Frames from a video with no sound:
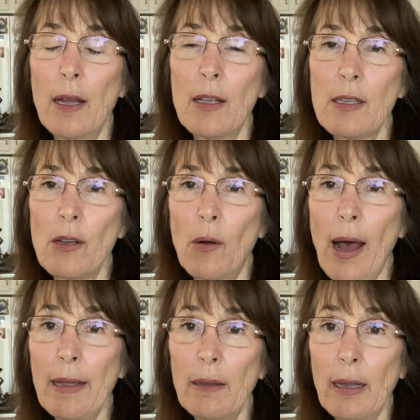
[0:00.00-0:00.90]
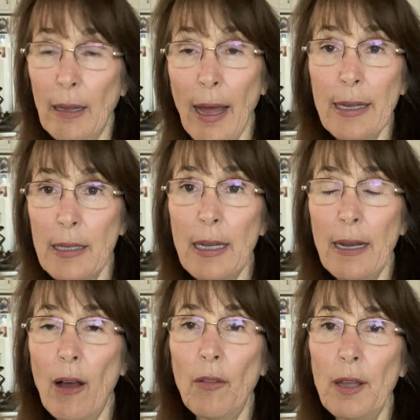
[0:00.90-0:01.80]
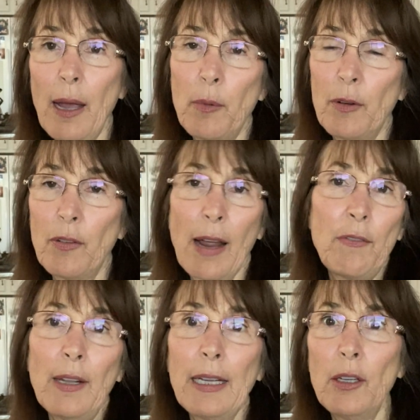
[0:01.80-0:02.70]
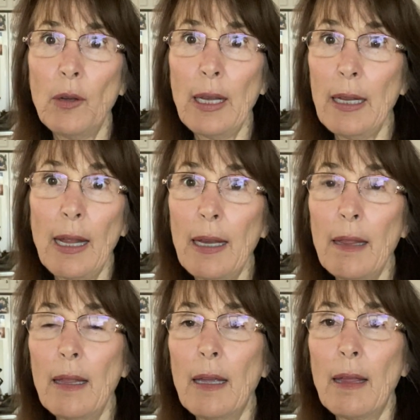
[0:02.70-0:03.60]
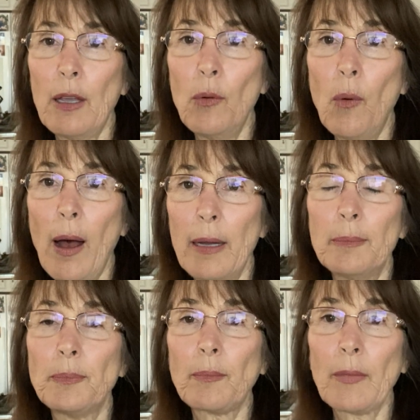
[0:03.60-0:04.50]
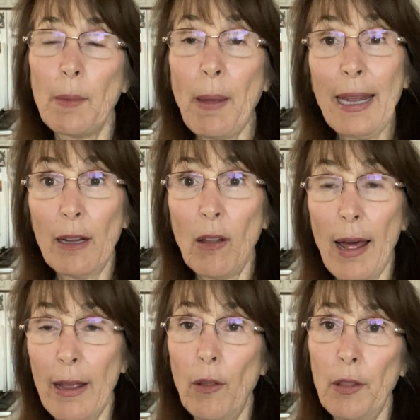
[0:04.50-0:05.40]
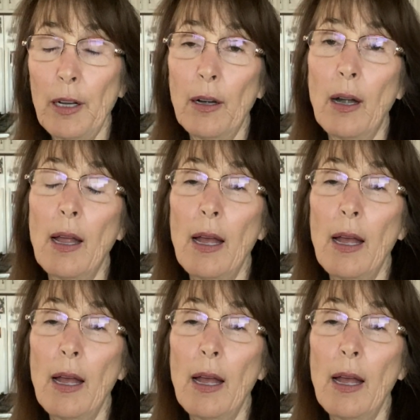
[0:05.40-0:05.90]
so i like to eat healthy i prefer i feel like you could eat anything that you want and make it a lot healthier